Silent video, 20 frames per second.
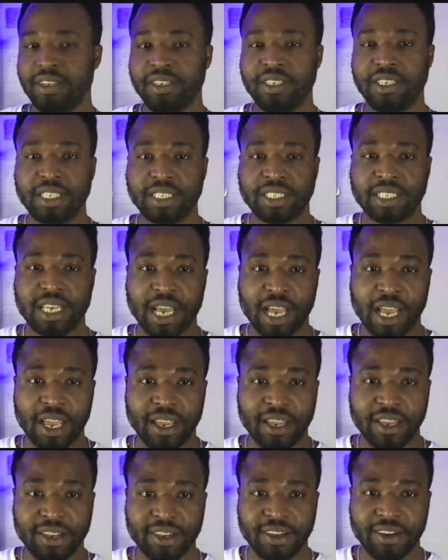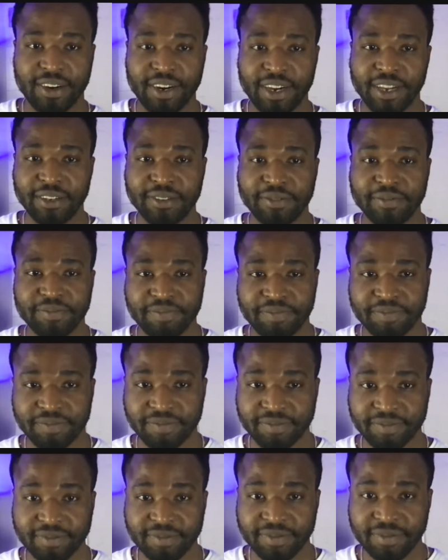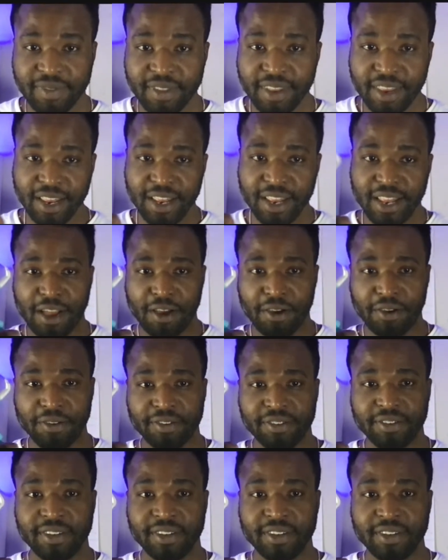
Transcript: this guy, right? Now,